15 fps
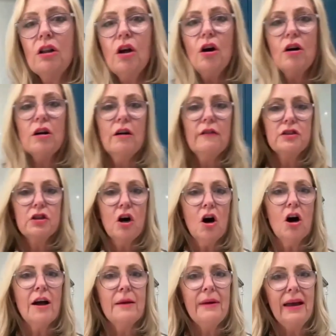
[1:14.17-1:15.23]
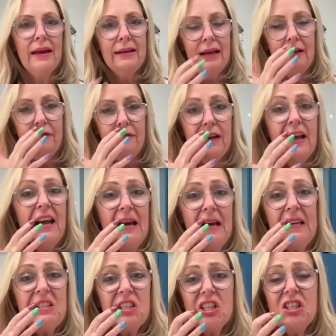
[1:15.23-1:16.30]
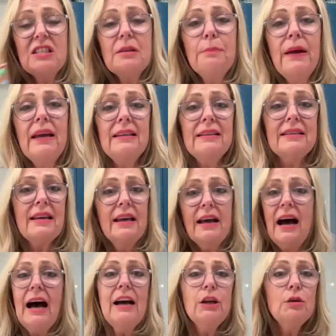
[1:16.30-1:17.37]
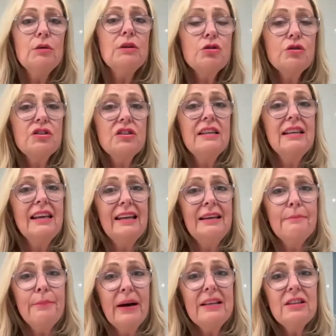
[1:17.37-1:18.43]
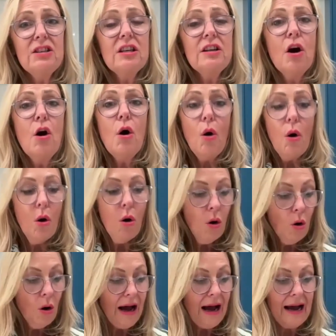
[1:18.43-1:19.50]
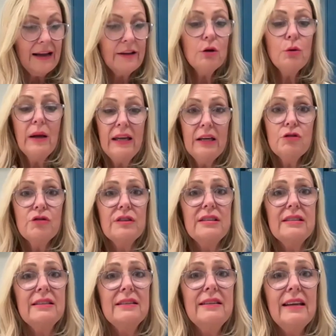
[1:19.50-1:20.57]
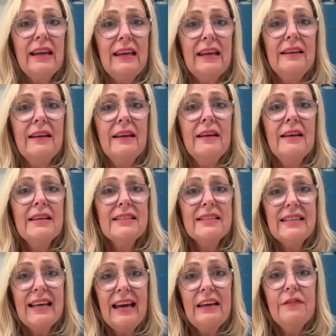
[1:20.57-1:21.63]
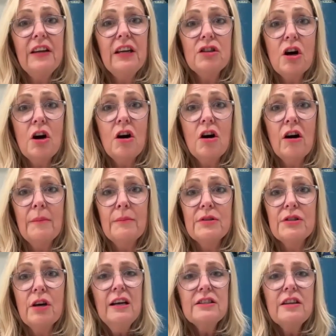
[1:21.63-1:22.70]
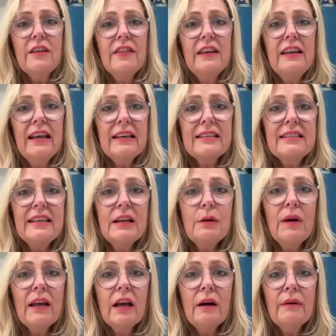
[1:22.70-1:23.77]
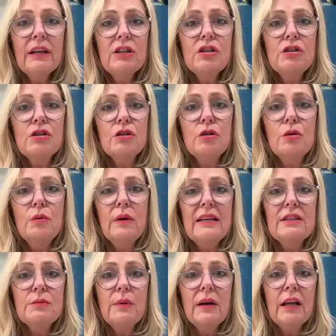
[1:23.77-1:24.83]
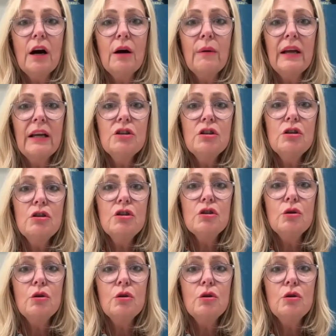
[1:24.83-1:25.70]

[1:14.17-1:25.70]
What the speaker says: a lot of time and effort. It just depends. Are you interested in budget, or are you interested in saving time? So the next thing we're going to do is we're going to